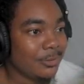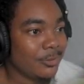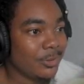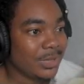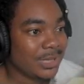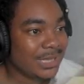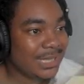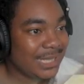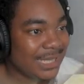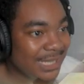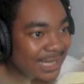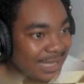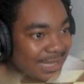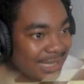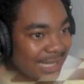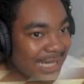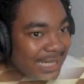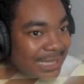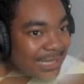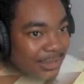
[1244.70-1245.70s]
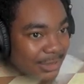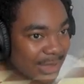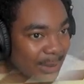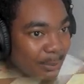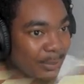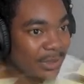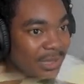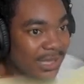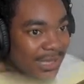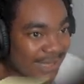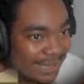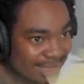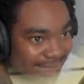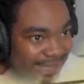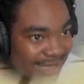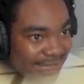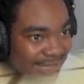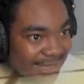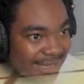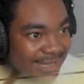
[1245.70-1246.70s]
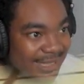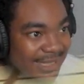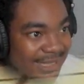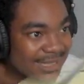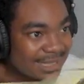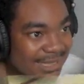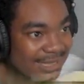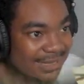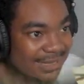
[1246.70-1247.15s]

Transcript: Was kids actually playing this?